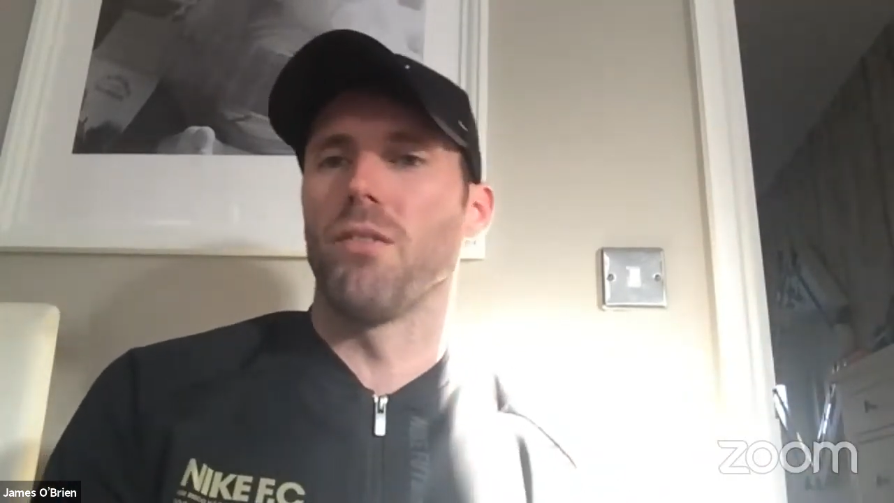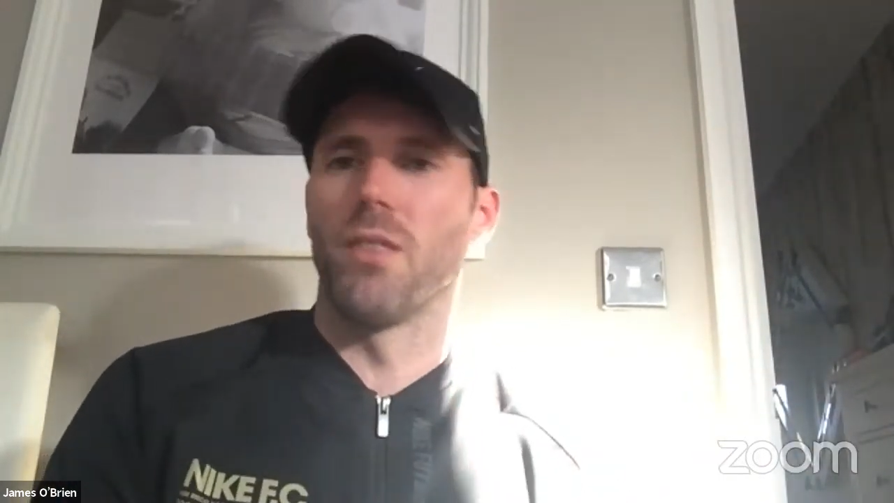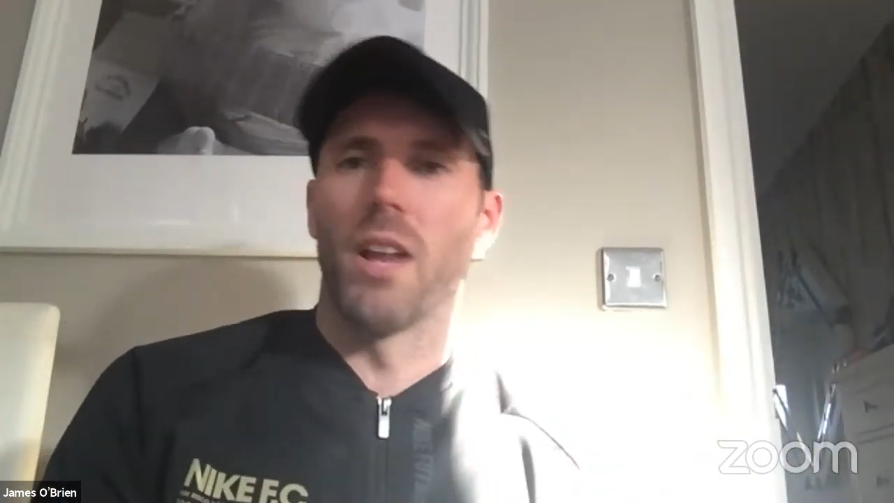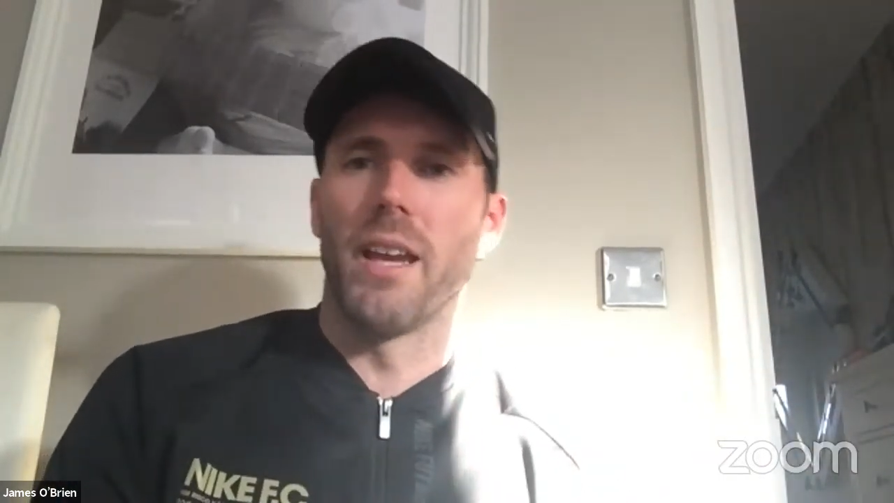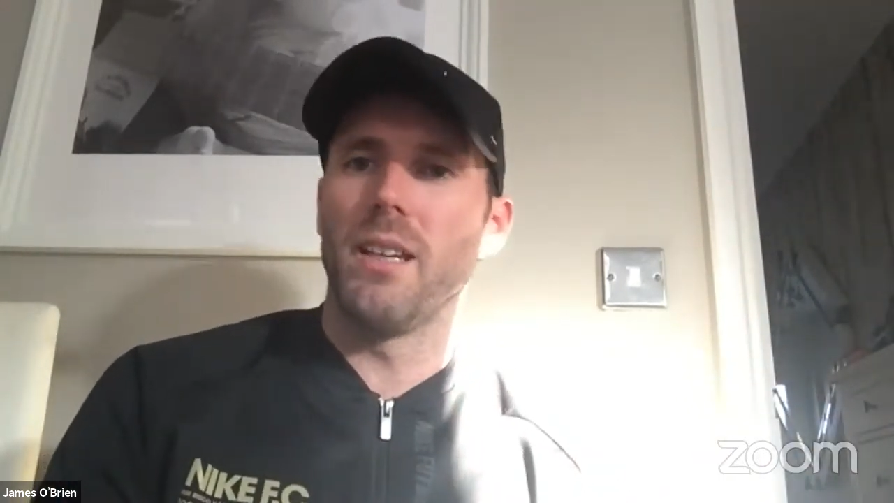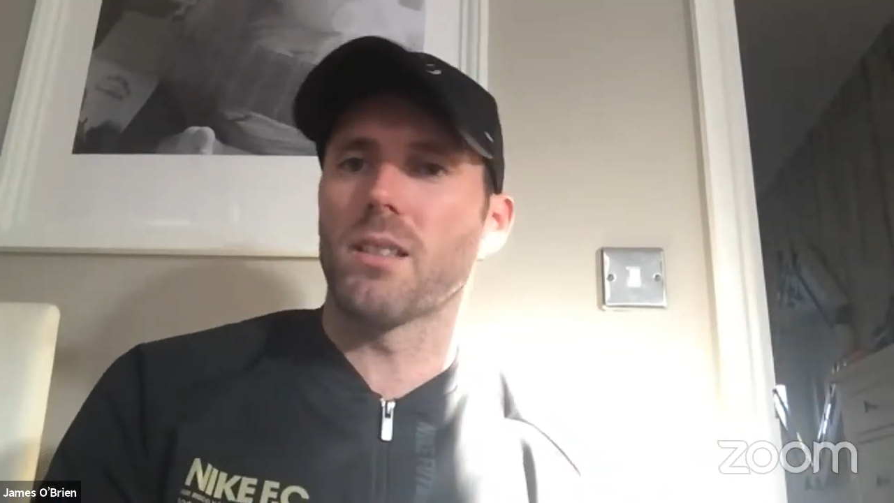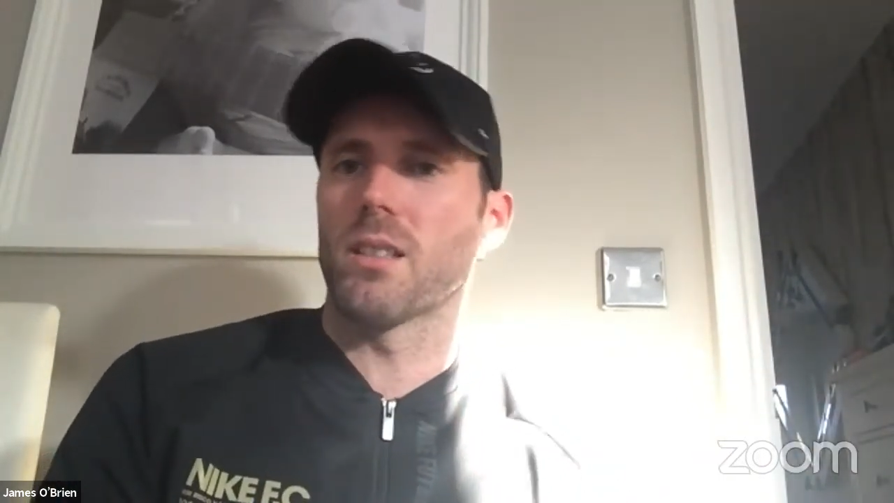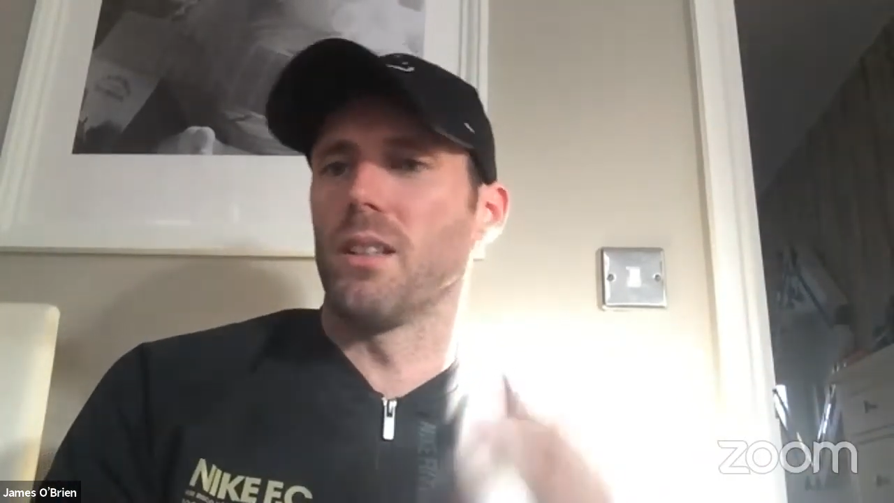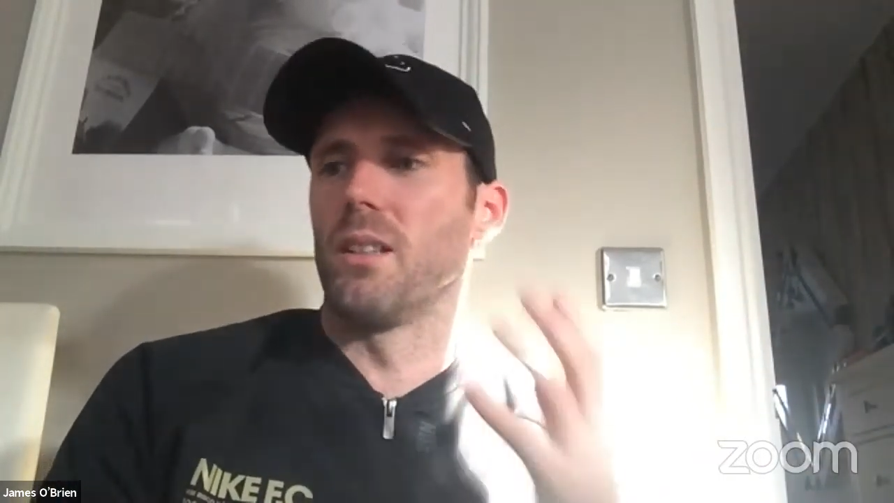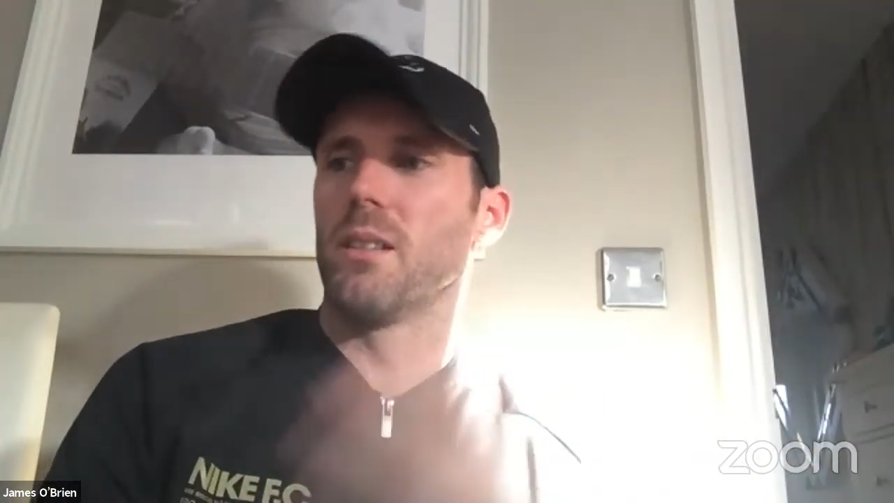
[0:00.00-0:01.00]
flights
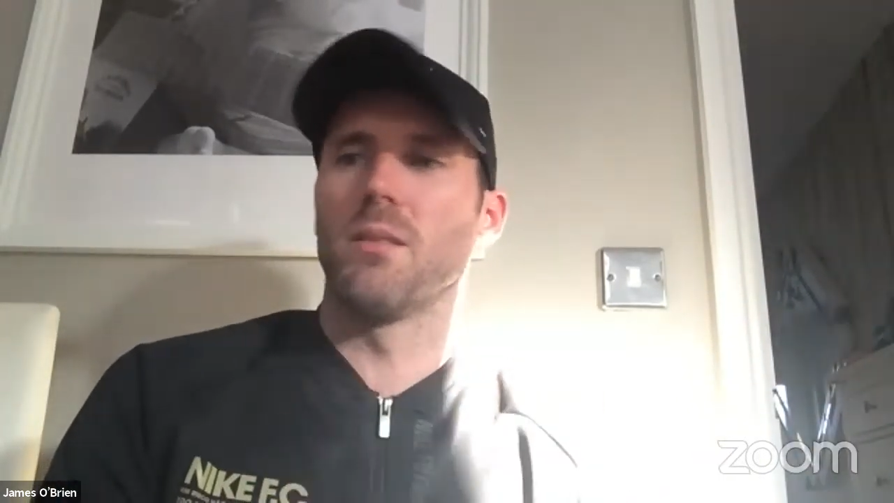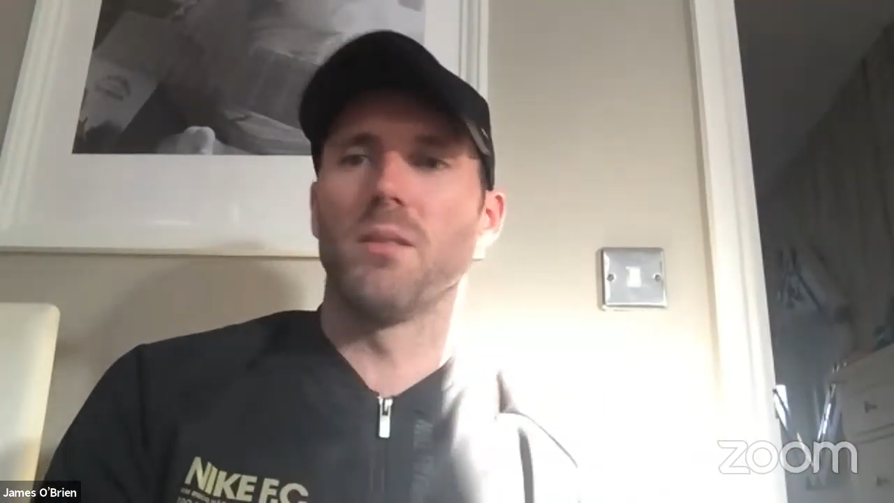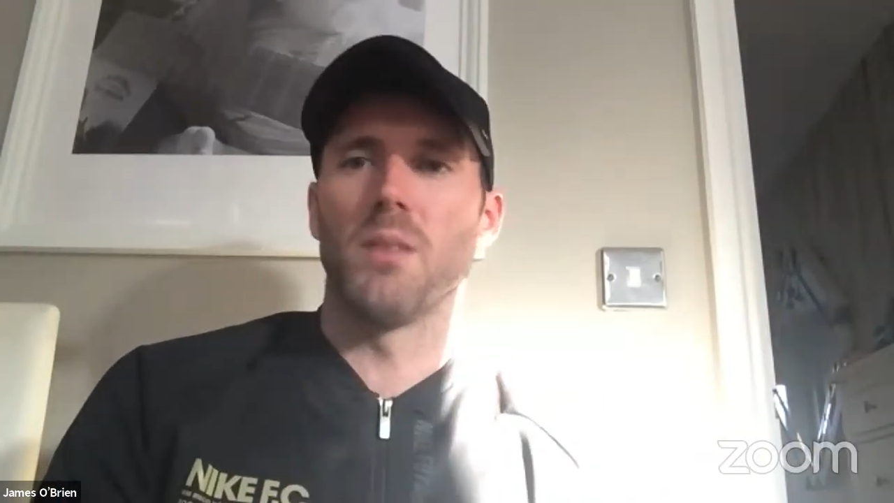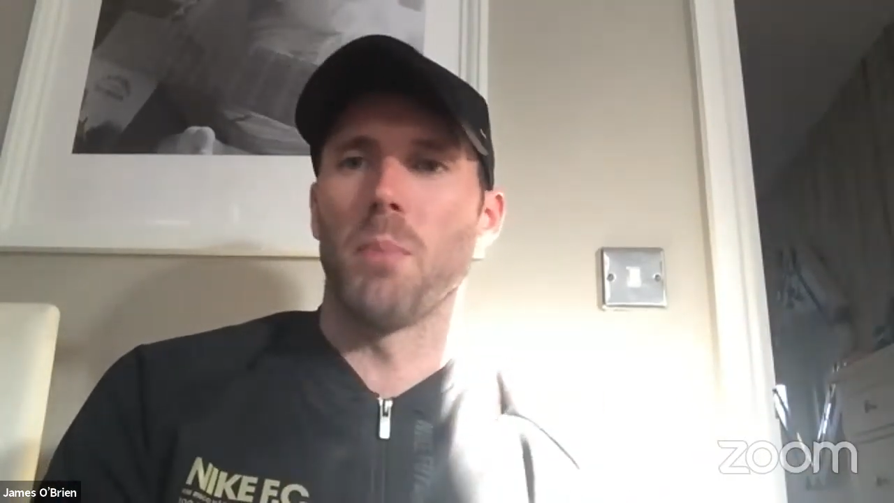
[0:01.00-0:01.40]
and the